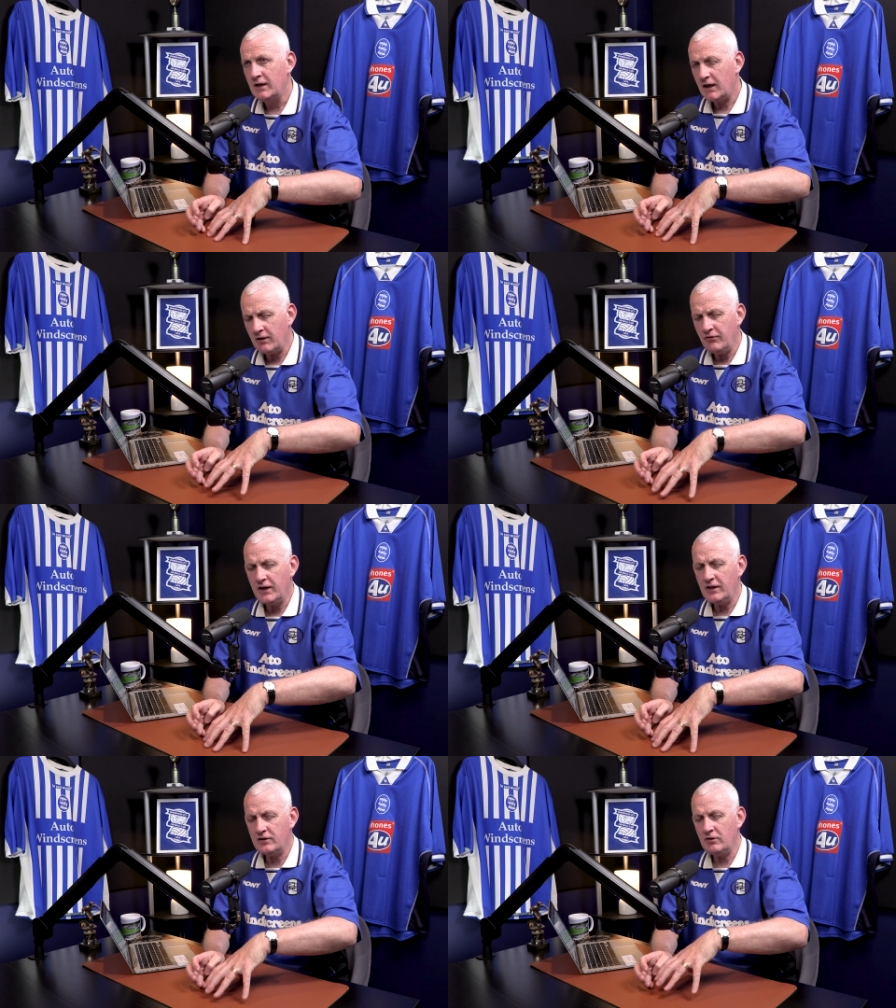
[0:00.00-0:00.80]
I don't
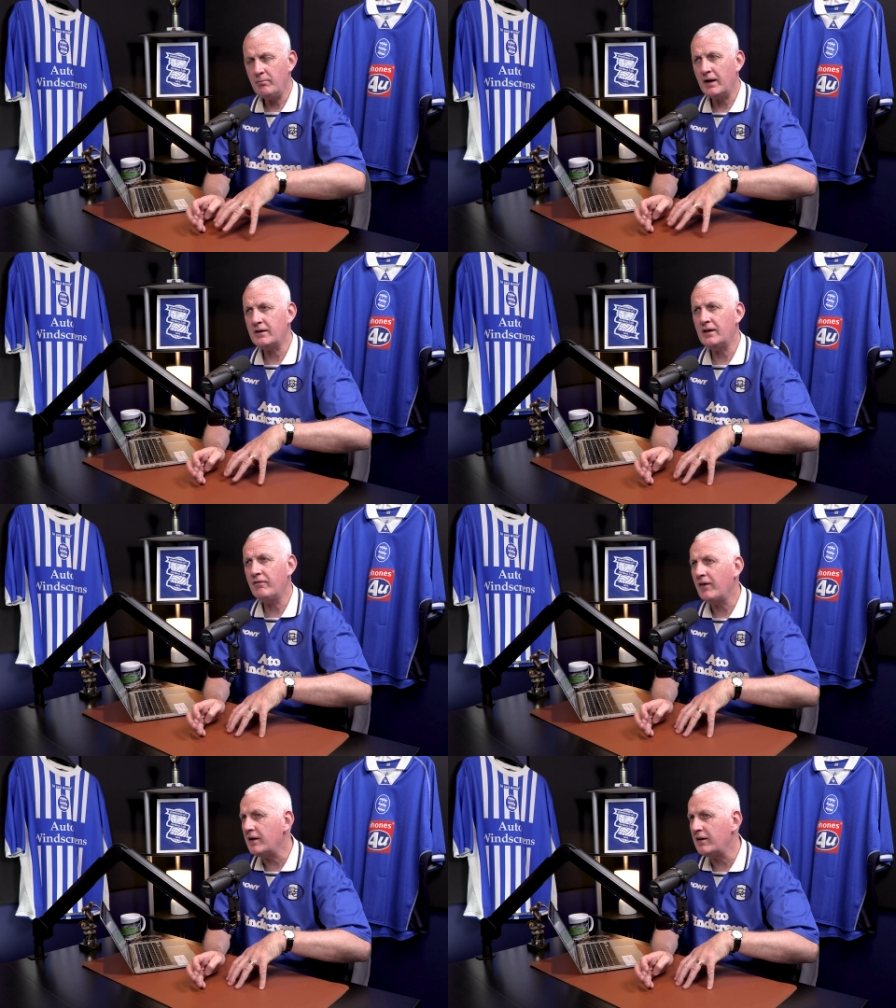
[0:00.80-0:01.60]
think he's too bad as a
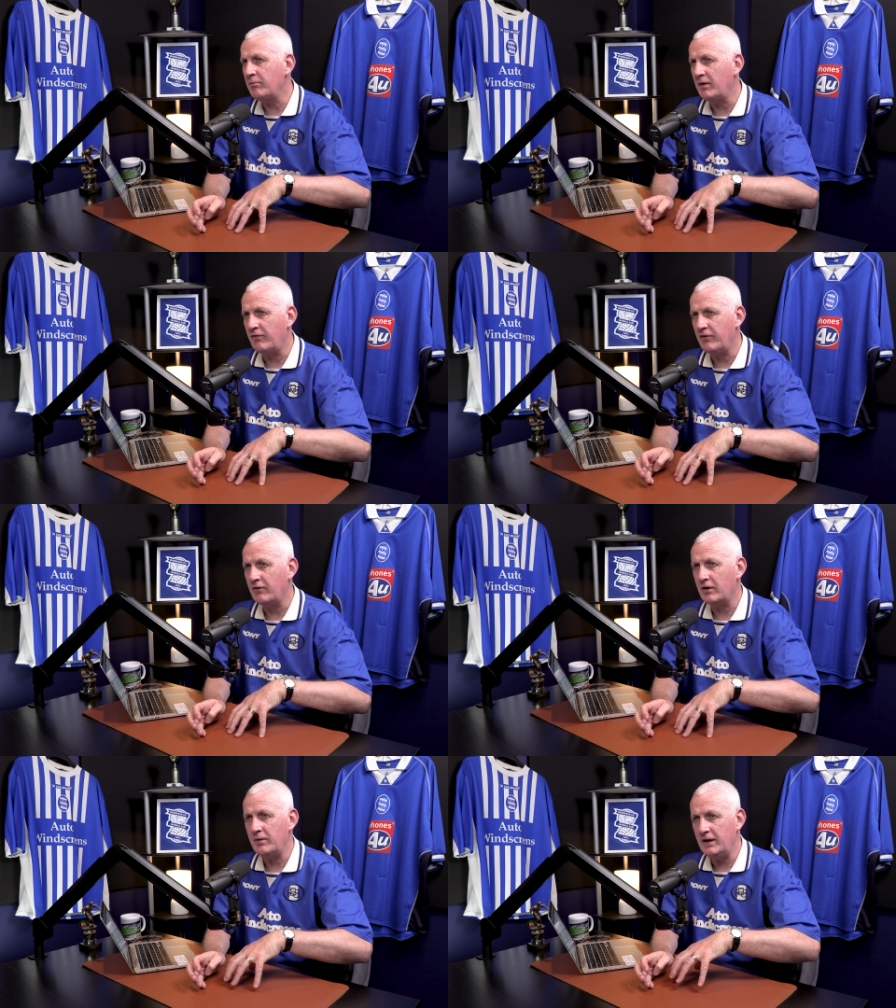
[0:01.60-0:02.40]
defensive
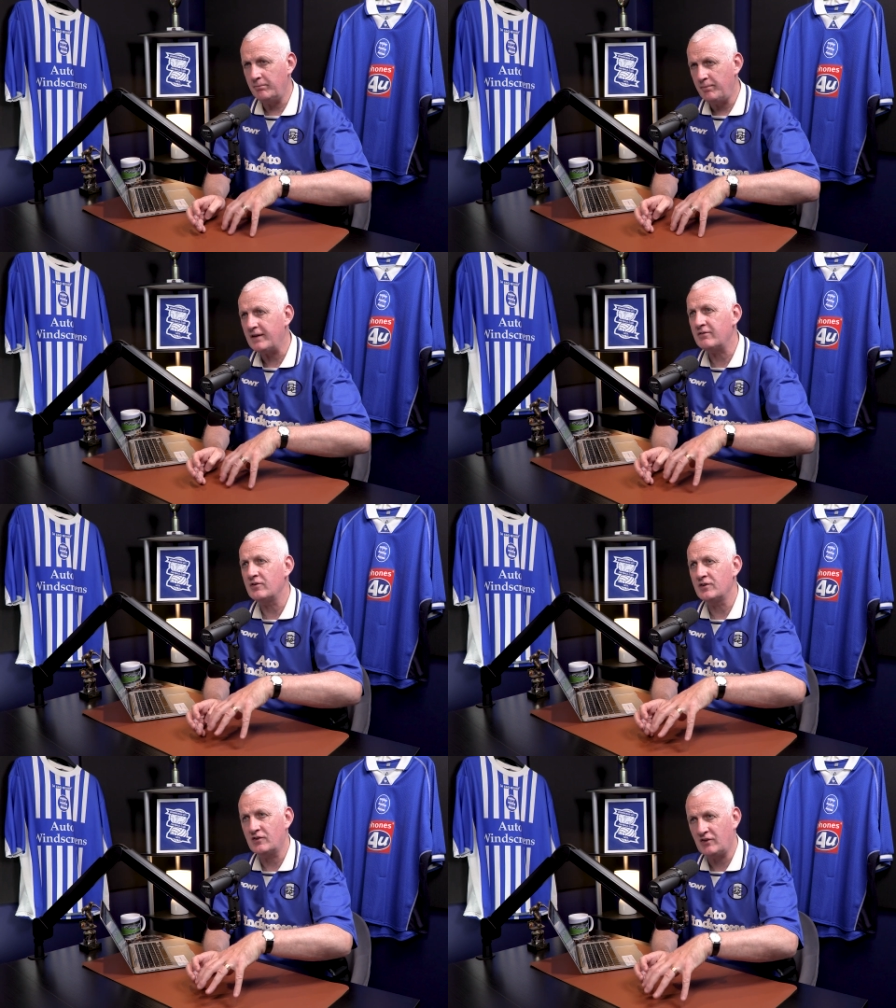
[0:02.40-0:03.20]
midfielder, but he's better
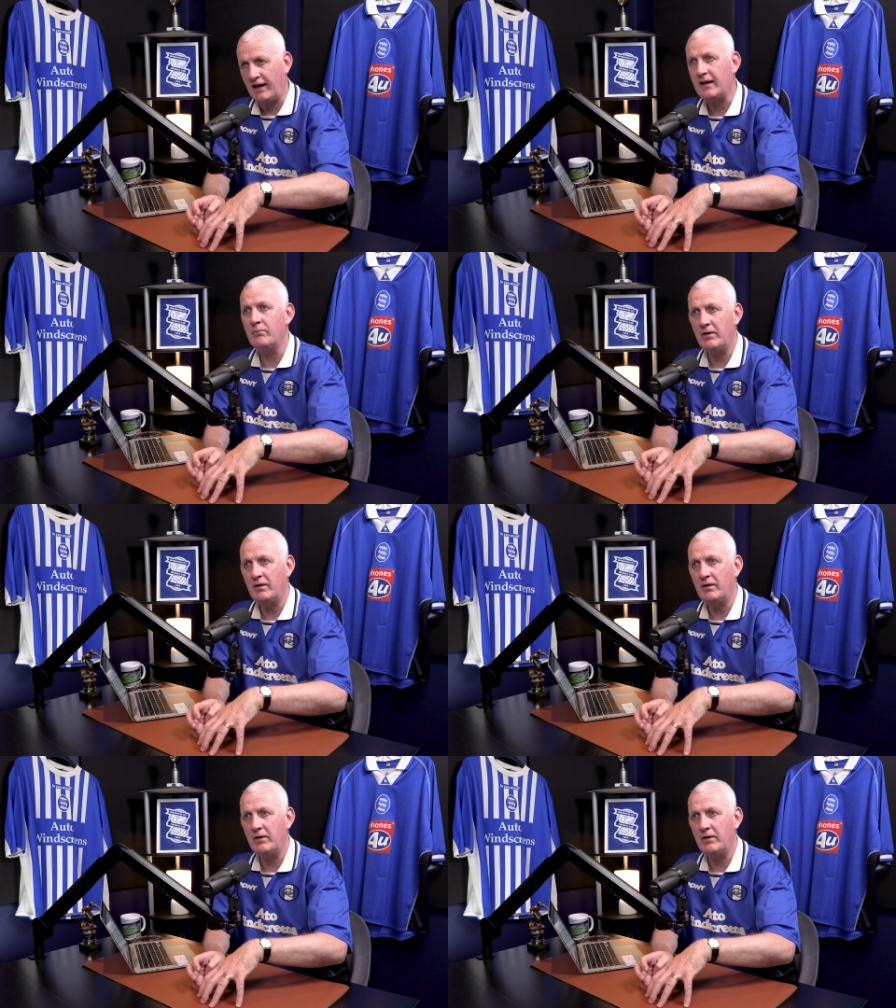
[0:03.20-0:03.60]
as an attacking